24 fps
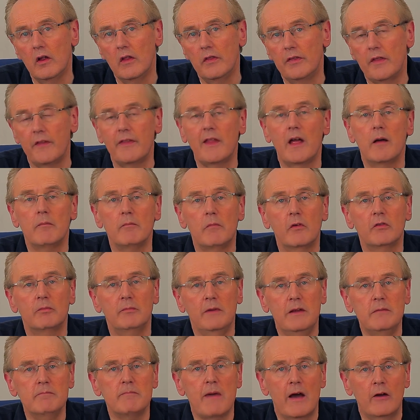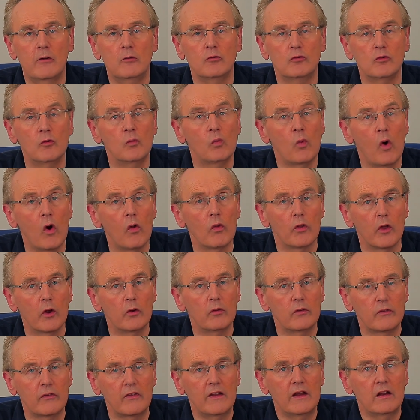then that must mean management want
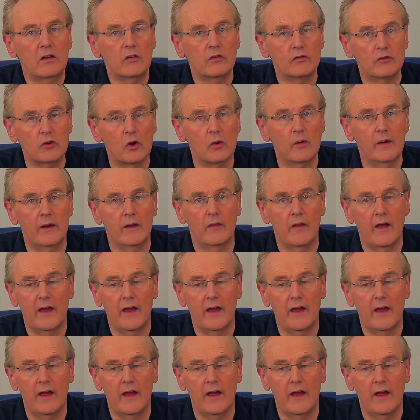those things doing.